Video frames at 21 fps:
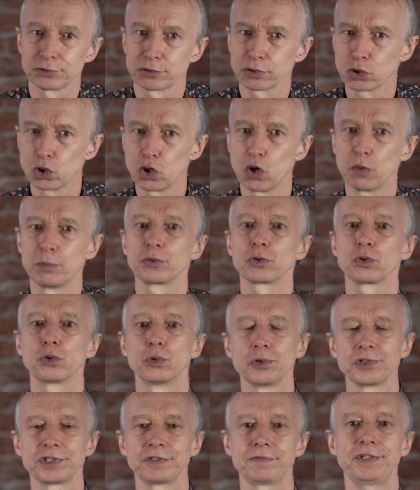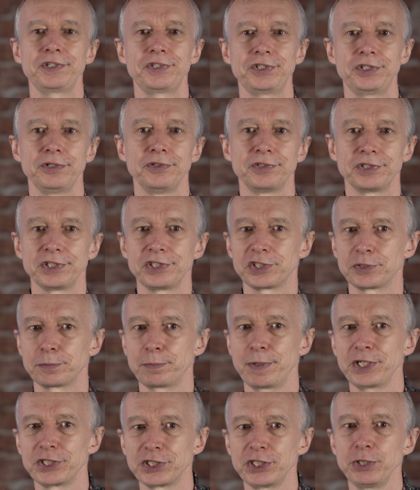are a common cause of issues,
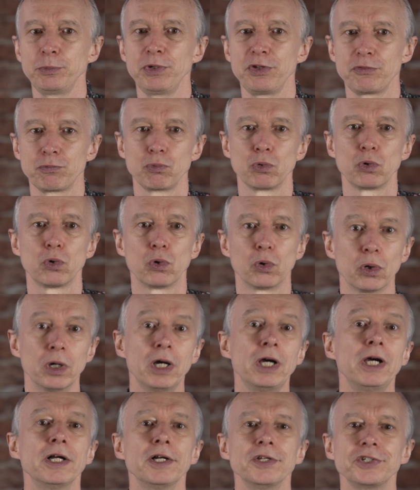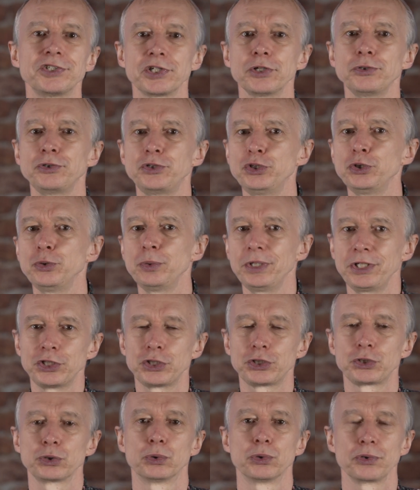especially with RAW, so do
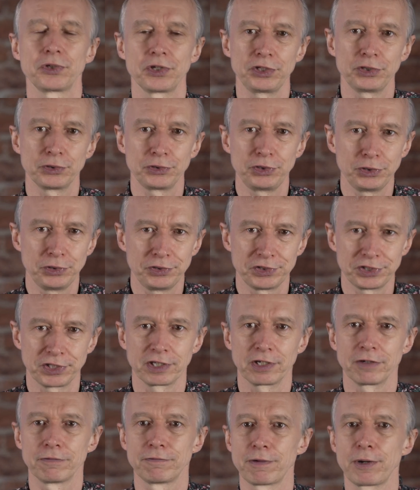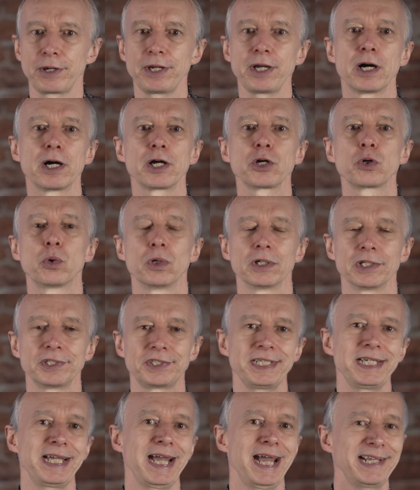ensure that you're using a very high
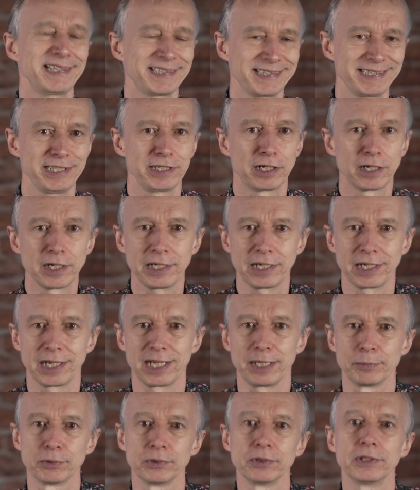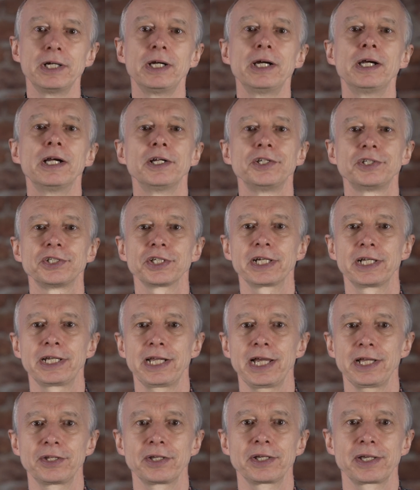quality SDI cable to
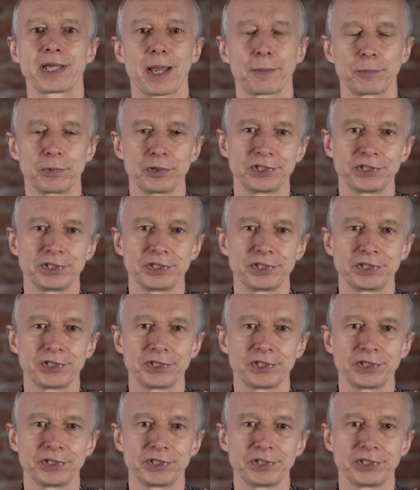connect the camera